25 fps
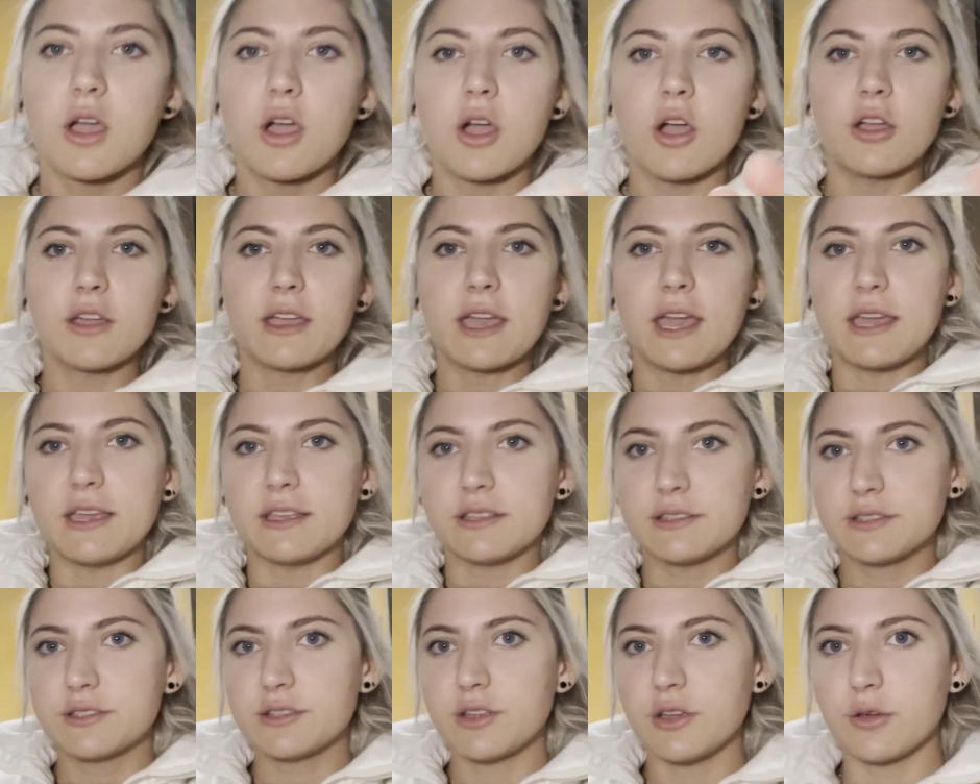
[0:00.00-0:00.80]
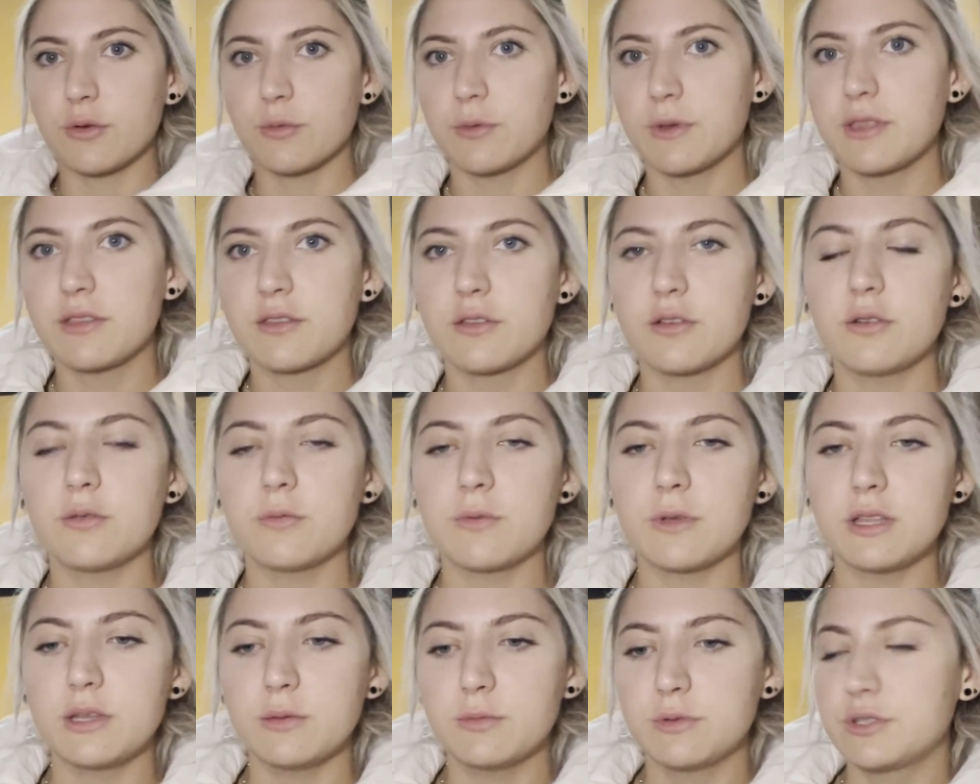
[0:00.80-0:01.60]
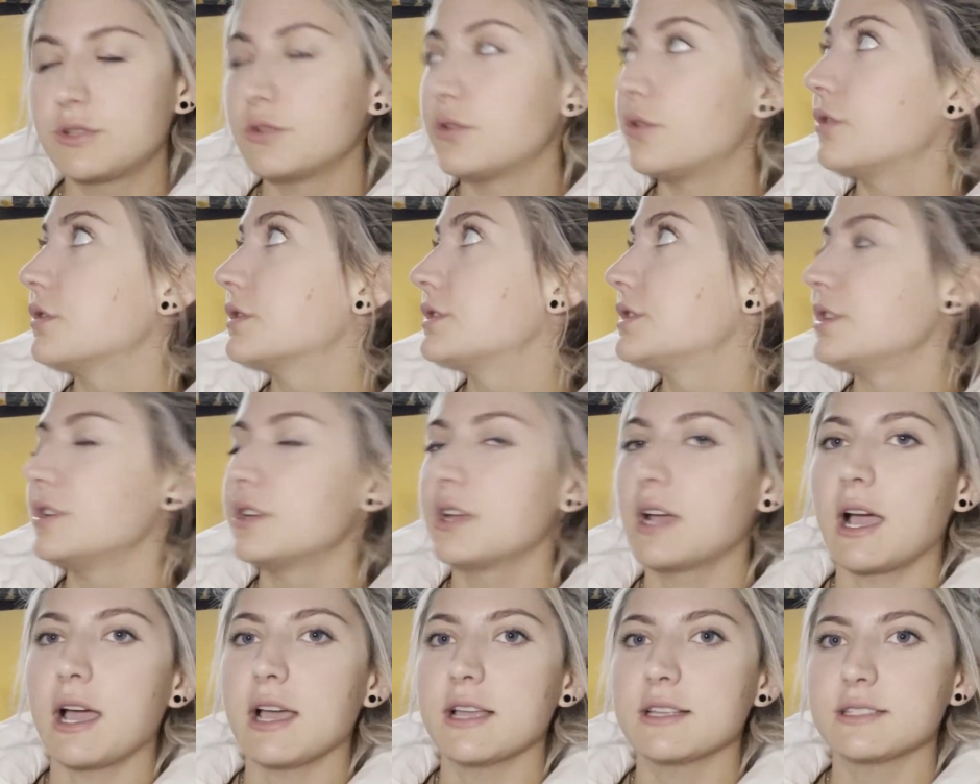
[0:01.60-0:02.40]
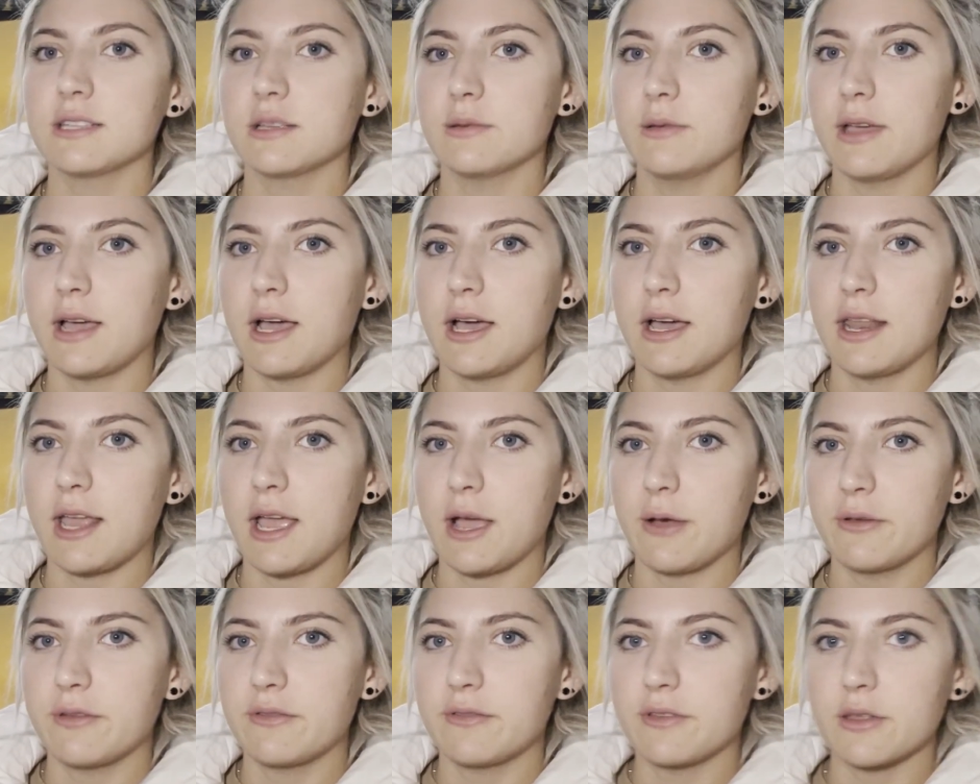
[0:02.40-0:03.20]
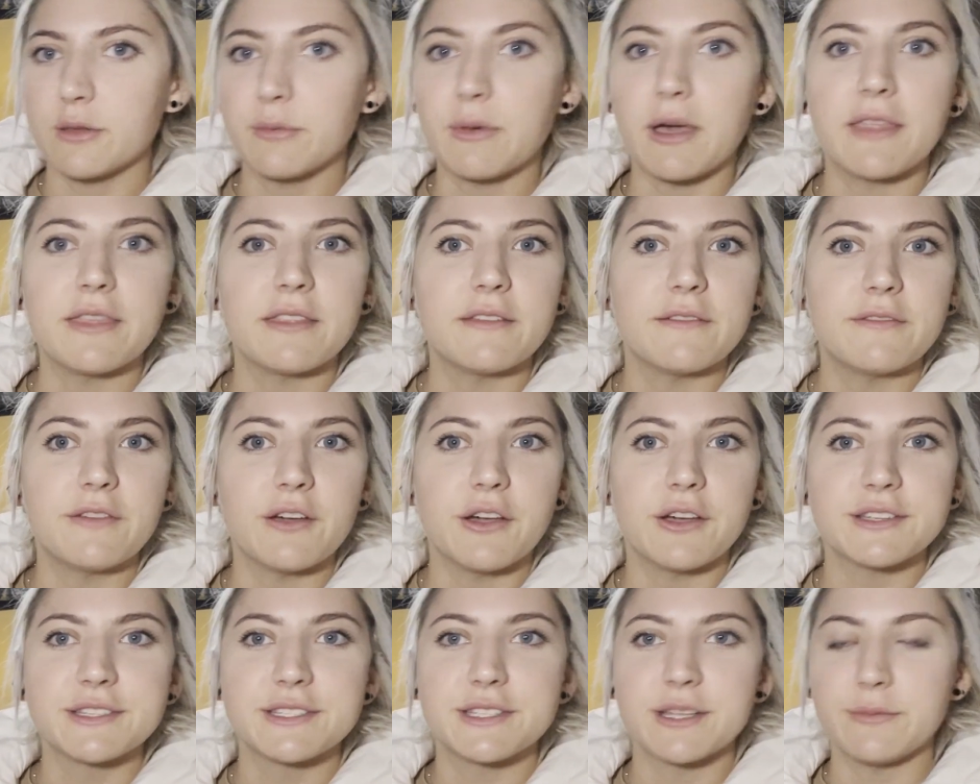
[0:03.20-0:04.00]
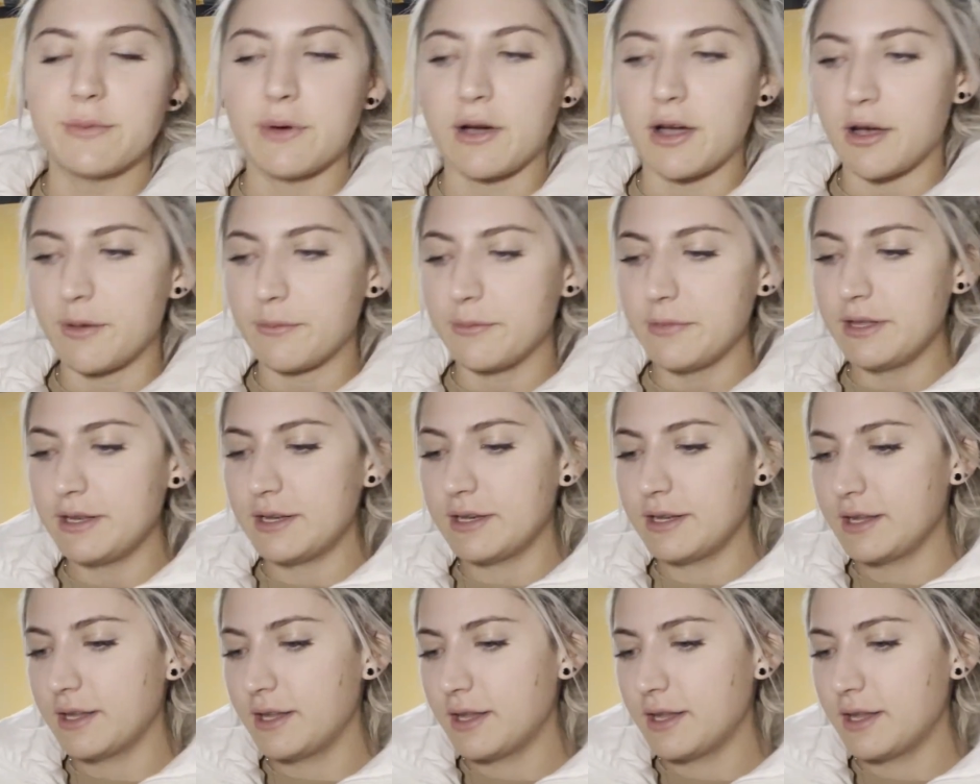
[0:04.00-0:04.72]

Okay, so we thought we'd talk to you guys about how we feel about the first apartment